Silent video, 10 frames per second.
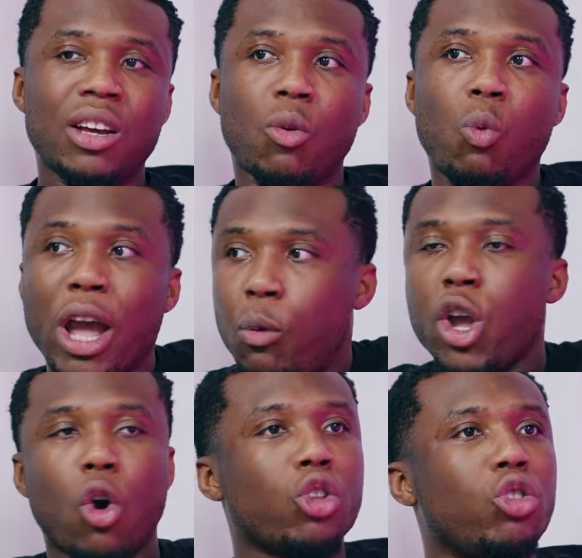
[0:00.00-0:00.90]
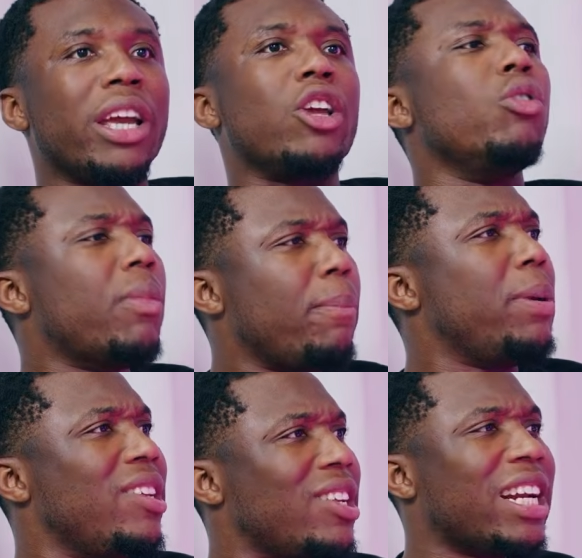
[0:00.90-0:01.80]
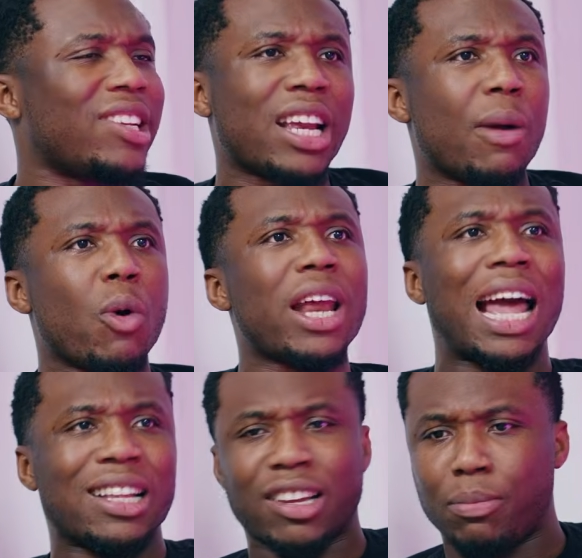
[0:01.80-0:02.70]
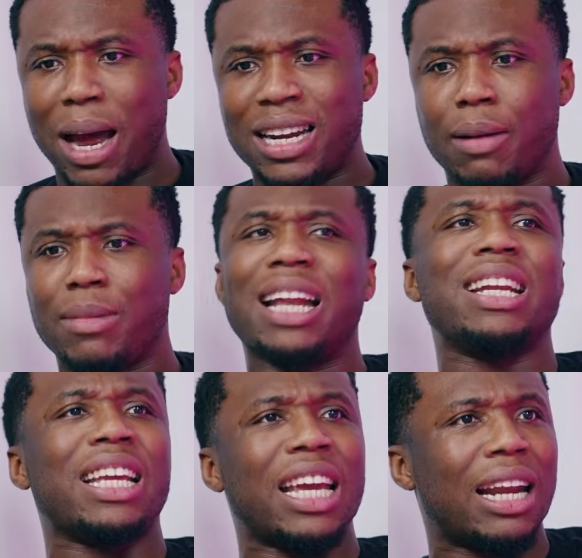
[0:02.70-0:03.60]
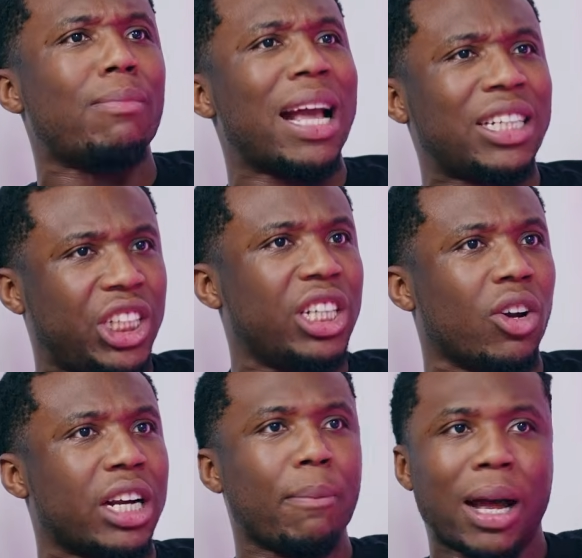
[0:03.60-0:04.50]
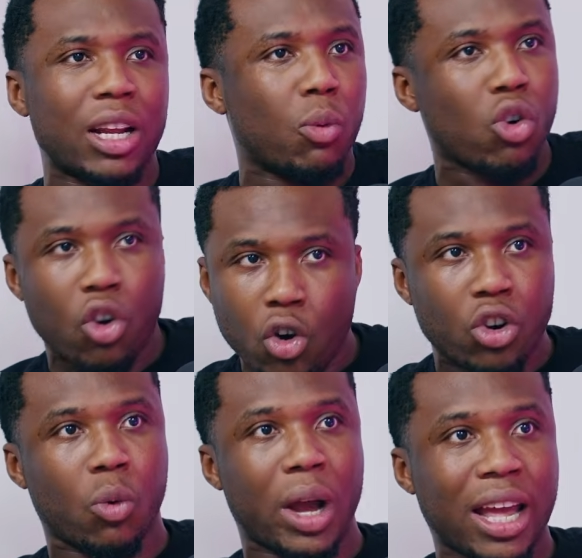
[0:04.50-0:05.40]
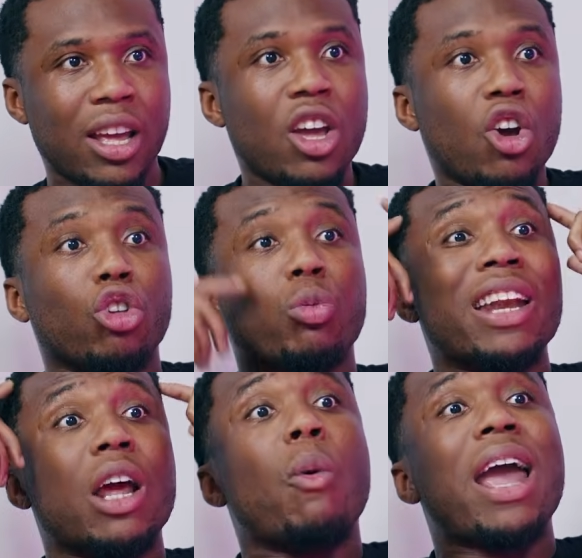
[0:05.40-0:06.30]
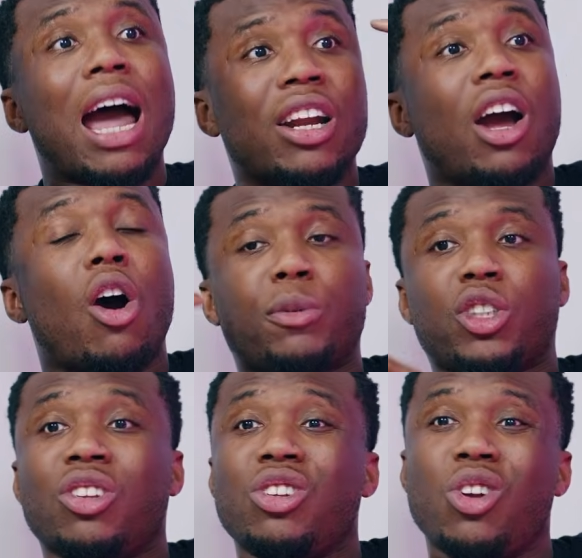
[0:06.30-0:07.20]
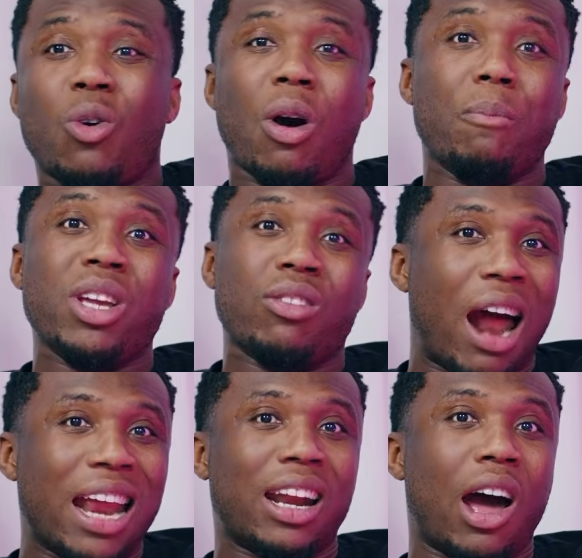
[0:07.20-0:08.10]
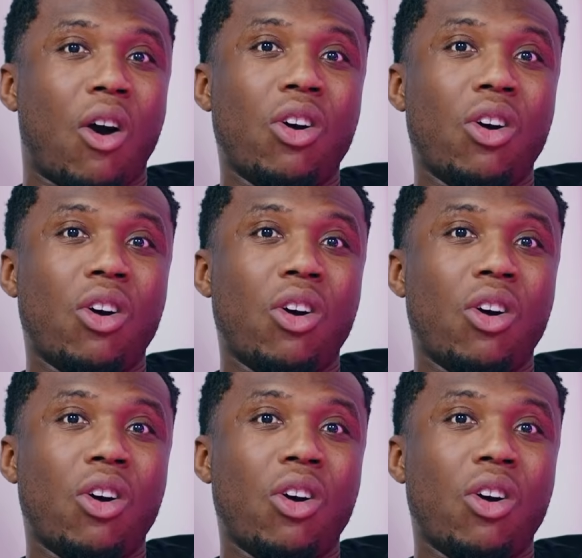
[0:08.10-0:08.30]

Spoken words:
we all do it, human beings, innit? Same way, like there's man them that the girl might cheat on them and they won't go nowhere. Because when they weigh out their options, you know what, me right now,